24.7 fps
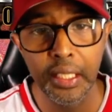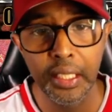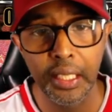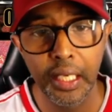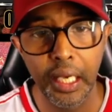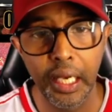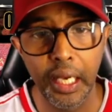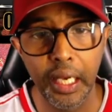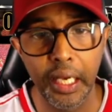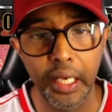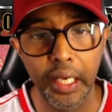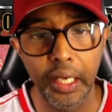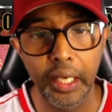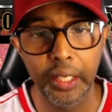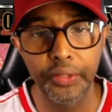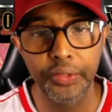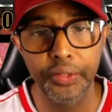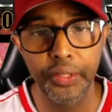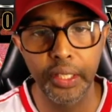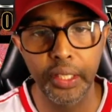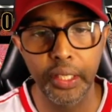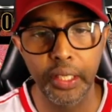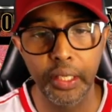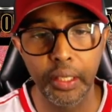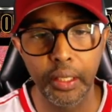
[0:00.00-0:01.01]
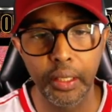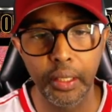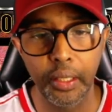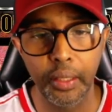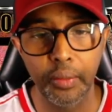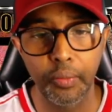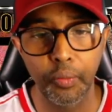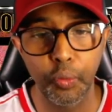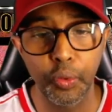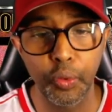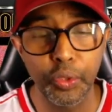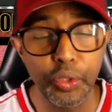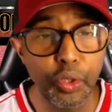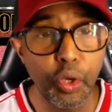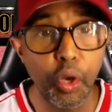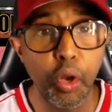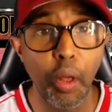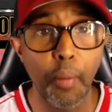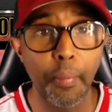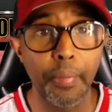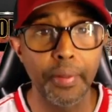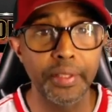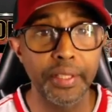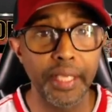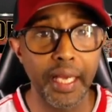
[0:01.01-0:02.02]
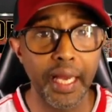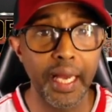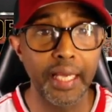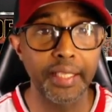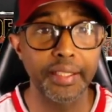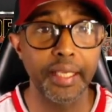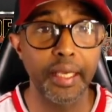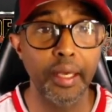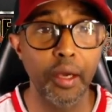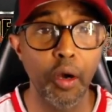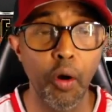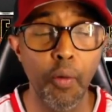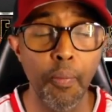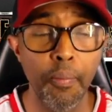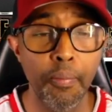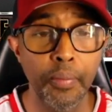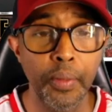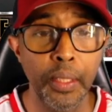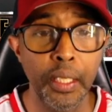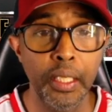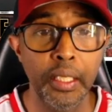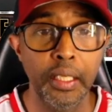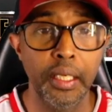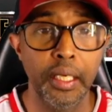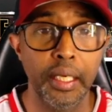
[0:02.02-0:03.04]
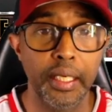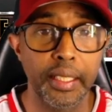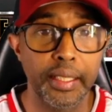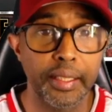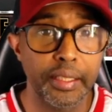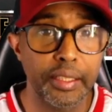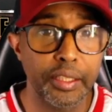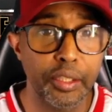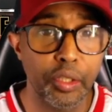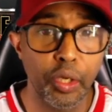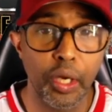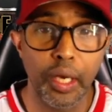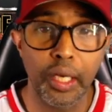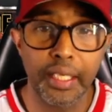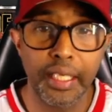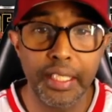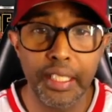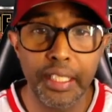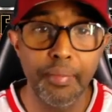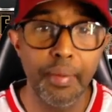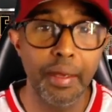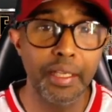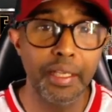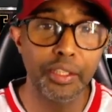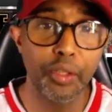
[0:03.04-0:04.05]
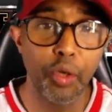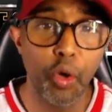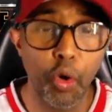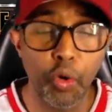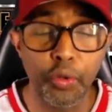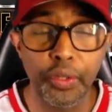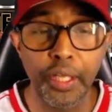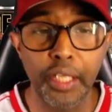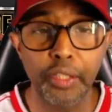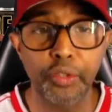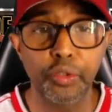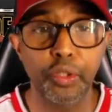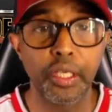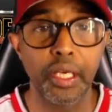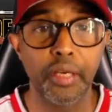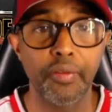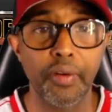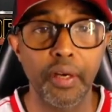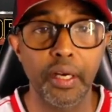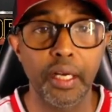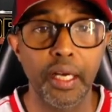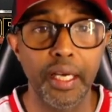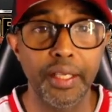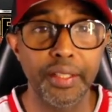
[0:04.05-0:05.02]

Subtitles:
And with Klopp at the helm, you know, can you imagine all that together?